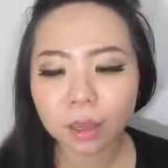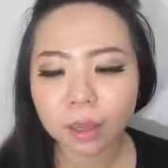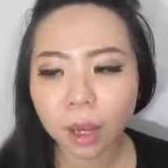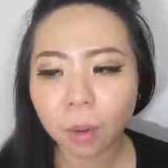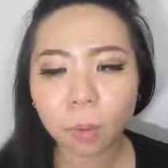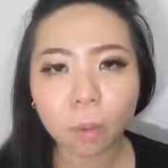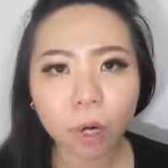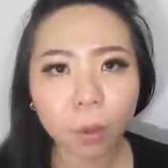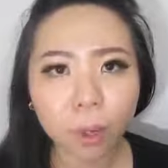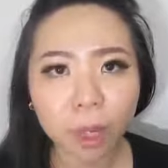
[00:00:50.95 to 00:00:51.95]
they
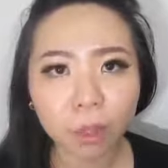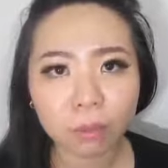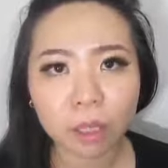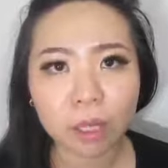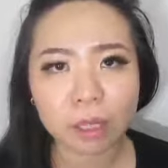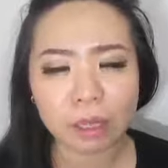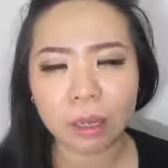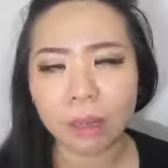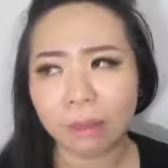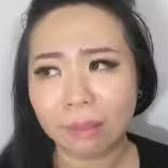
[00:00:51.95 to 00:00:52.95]
work well on me
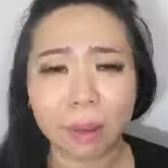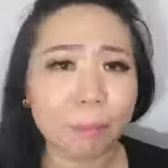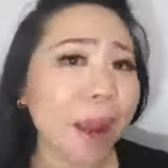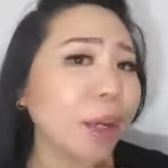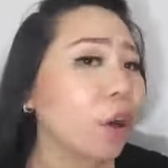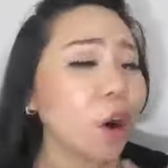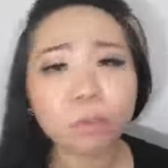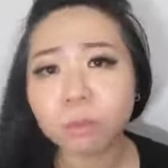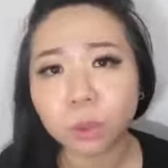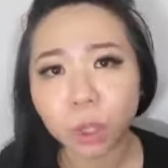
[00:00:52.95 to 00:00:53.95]
and they might
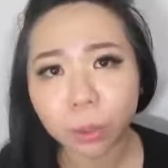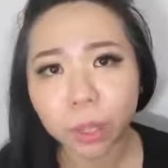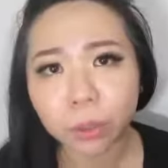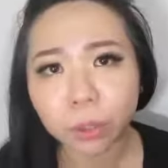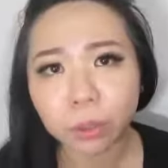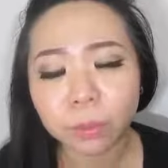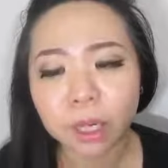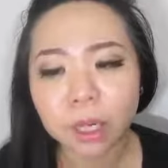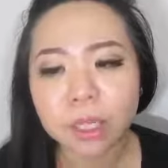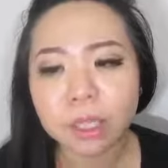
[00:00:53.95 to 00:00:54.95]
not work well on you
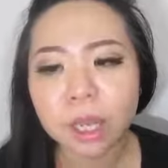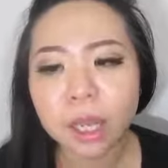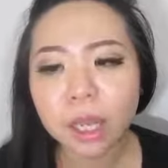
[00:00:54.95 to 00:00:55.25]
because